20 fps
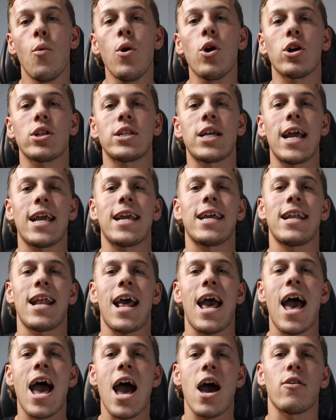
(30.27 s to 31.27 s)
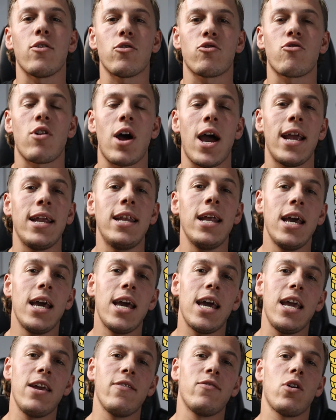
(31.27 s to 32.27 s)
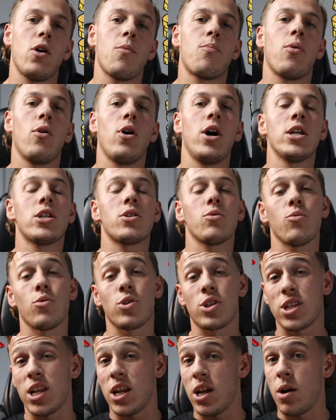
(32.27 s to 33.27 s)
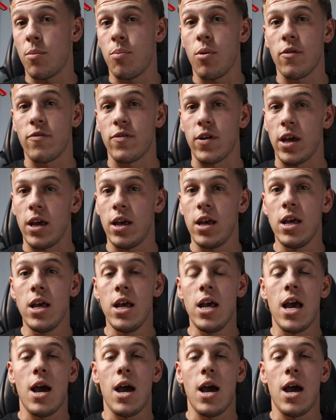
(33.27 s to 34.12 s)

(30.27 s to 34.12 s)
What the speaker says: we got taken out of the trade even though price was still in a profit.